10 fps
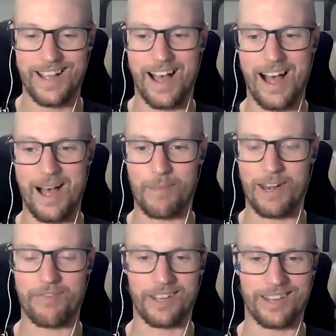And
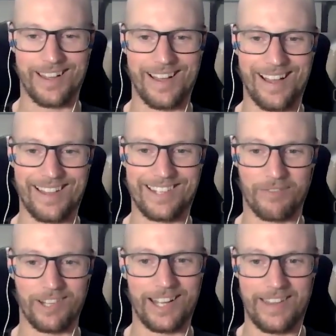I think
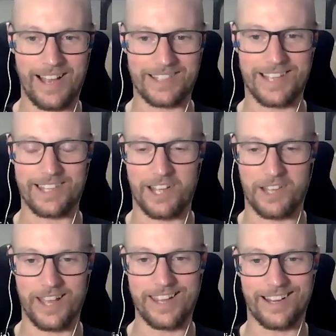definitely in that sense,
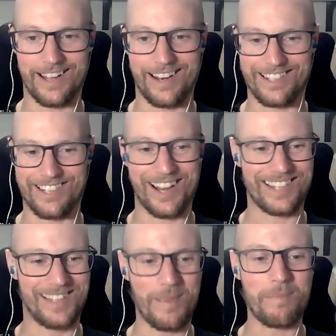our data kind of
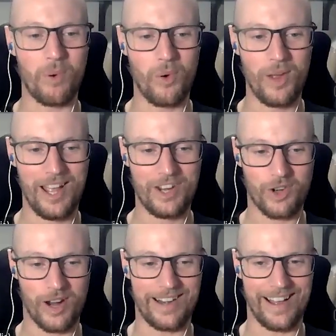suggests that people
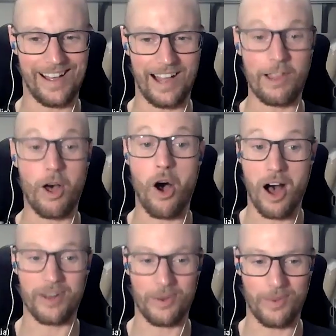train a lot
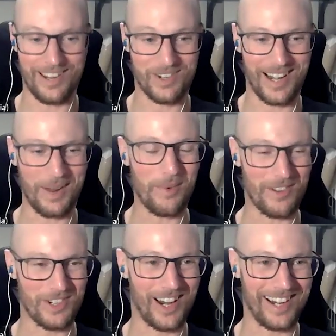harder when they're training
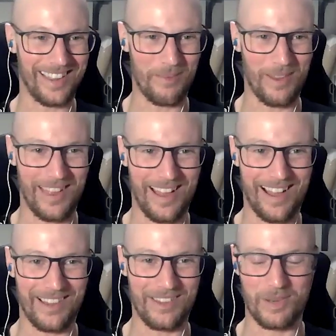with a trainer than when
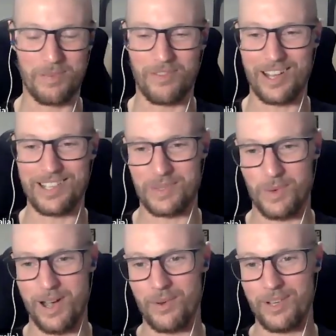they're unsupervised
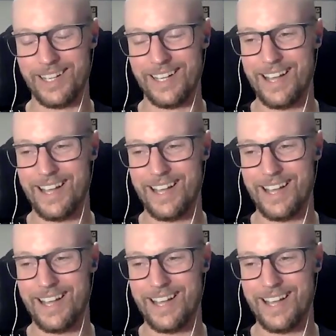as well.